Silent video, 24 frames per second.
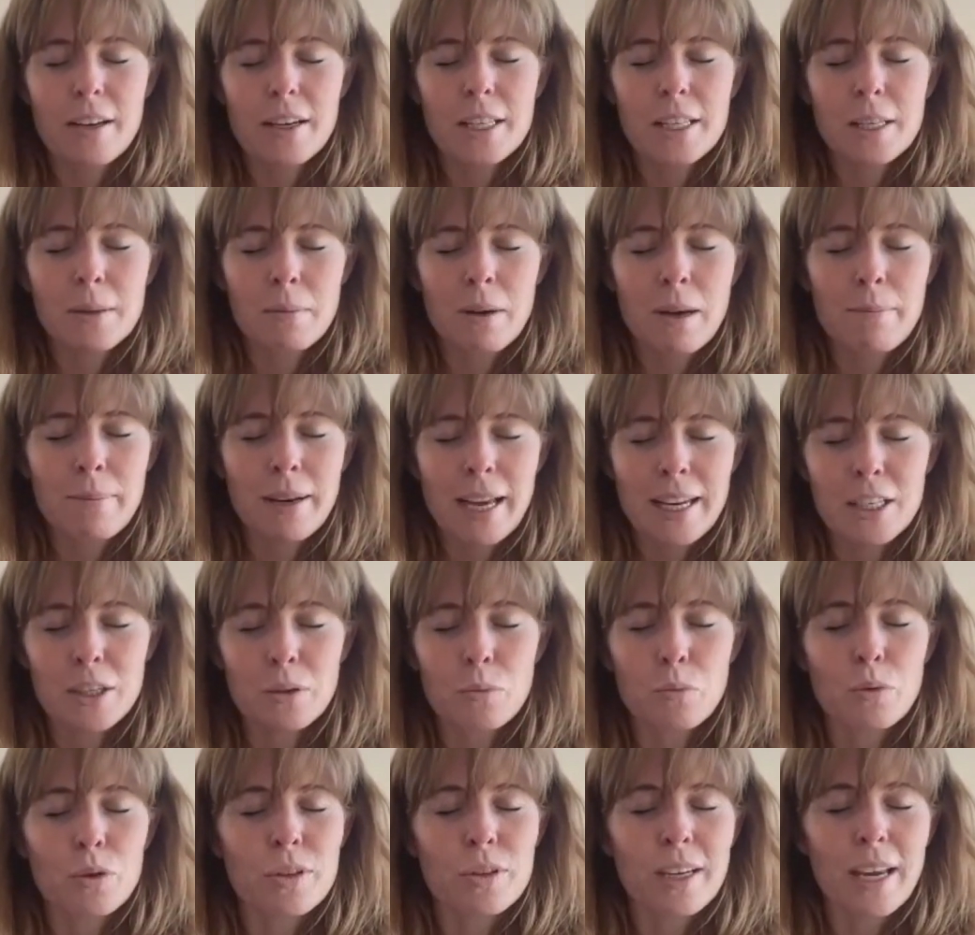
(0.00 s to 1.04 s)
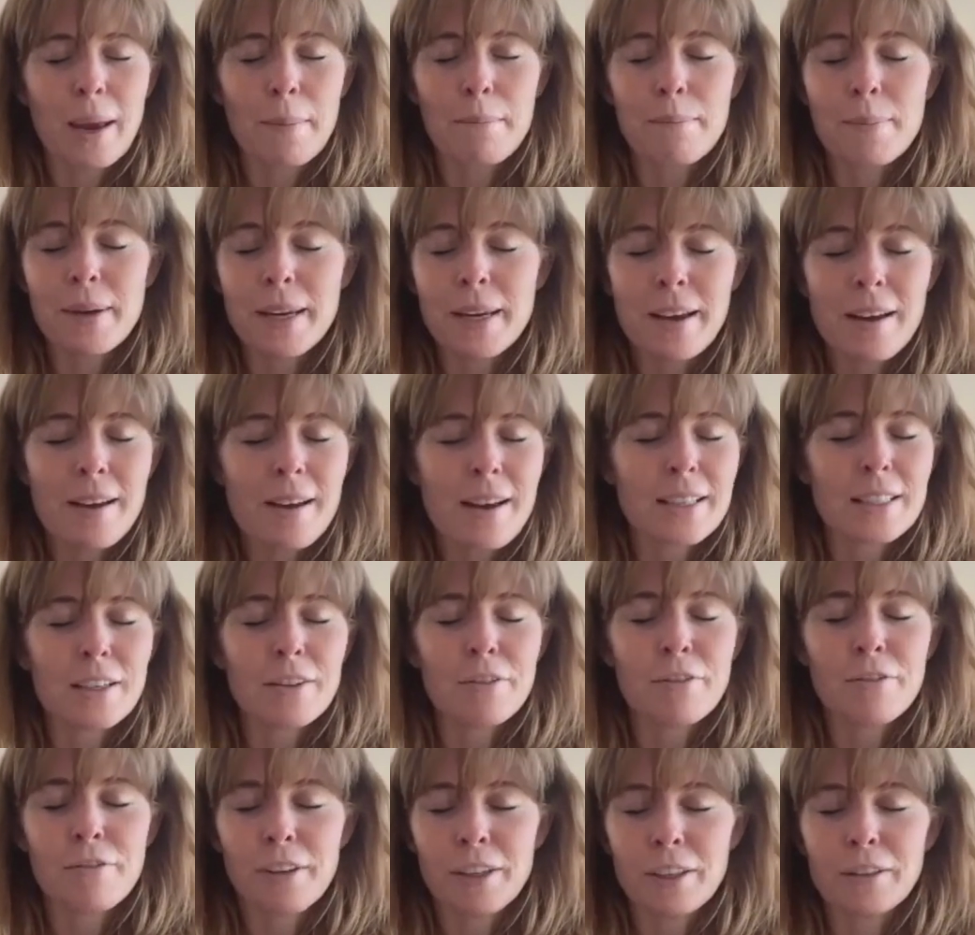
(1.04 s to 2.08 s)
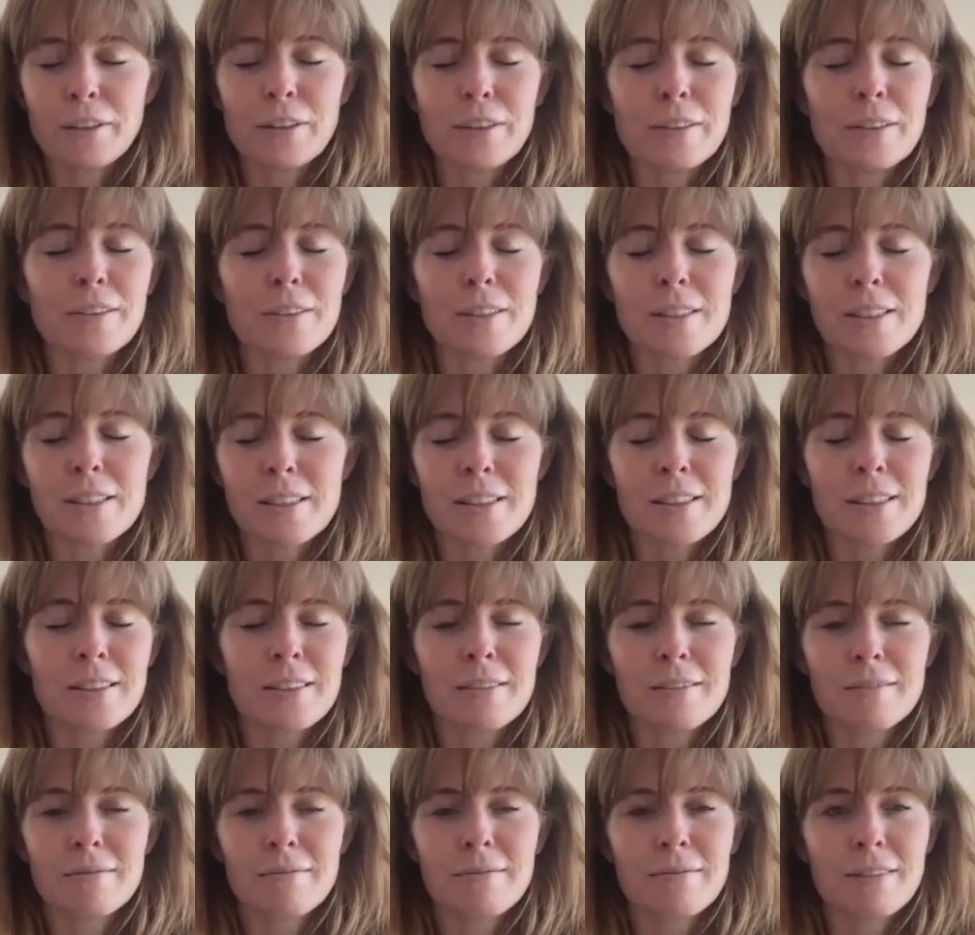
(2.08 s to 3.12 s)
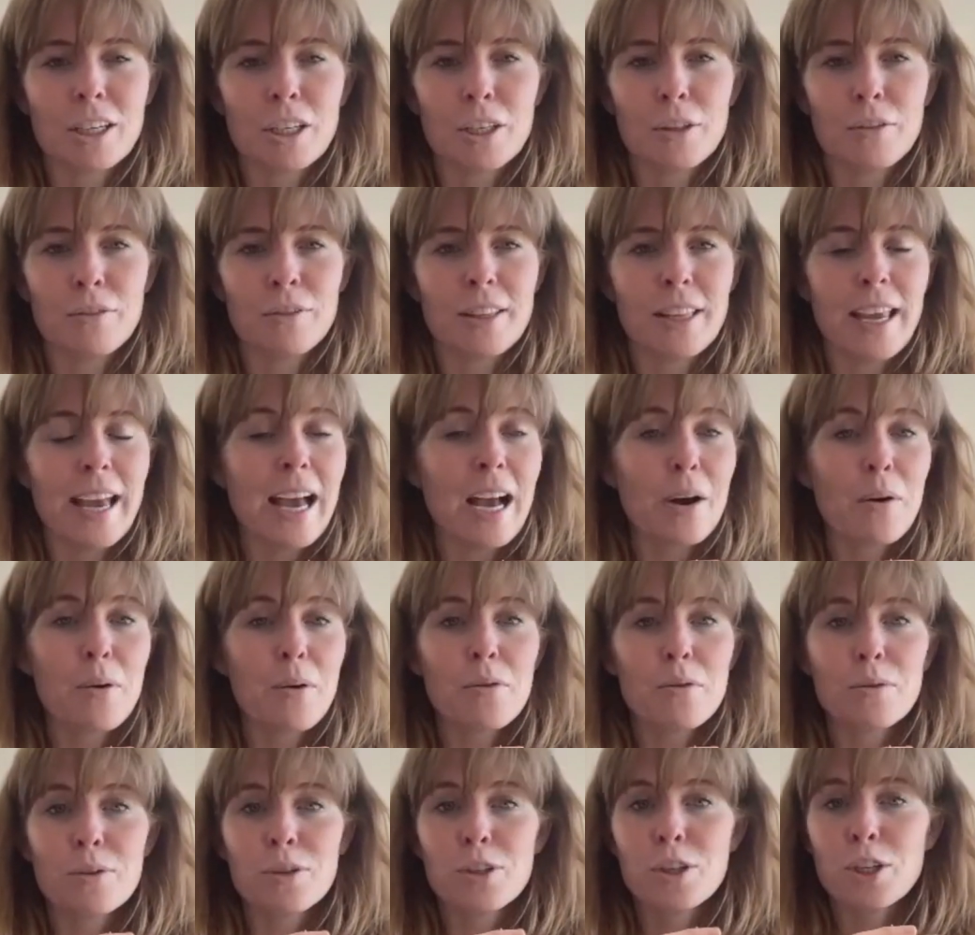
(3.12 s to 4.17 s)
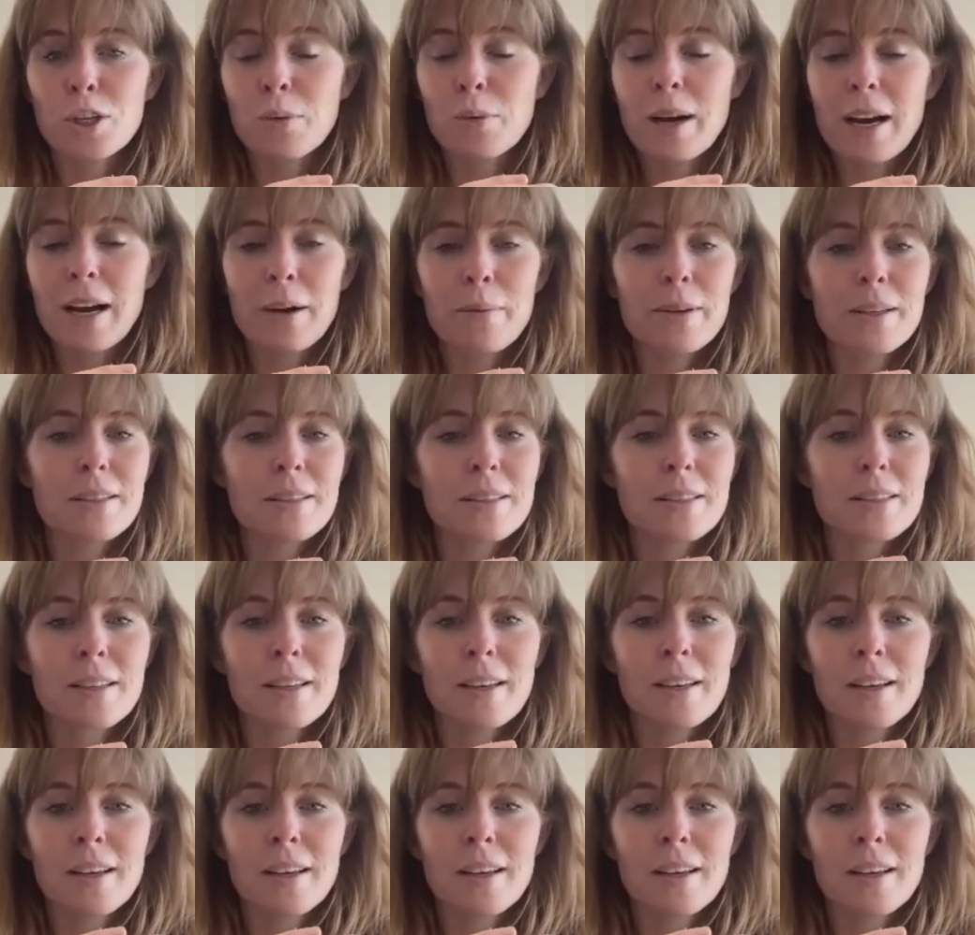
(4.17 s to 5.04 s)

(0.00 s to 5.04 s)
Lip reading: So my bladder would get bigger as it fills over the hour or 2 hours.